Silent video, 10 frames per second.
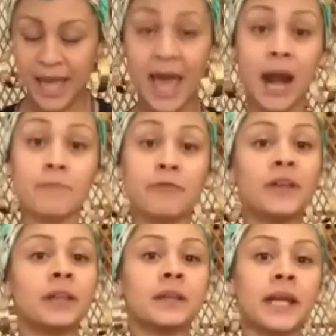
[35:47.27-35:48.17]
And I'm
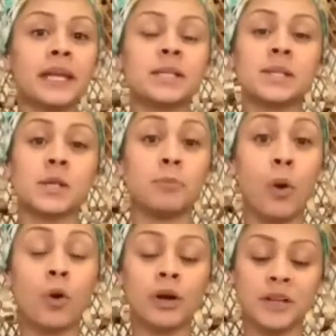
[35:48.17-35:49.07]
feeling like it's a
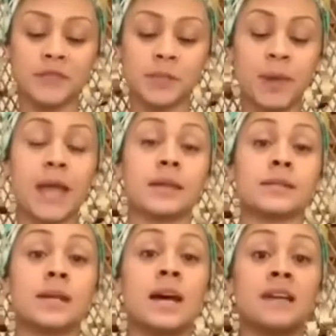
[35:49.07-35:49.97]
supportive
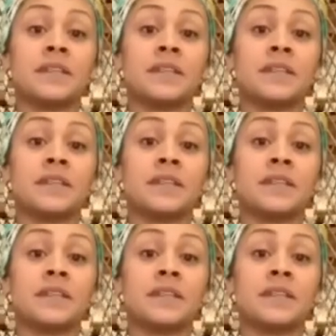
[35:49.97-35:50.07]
space.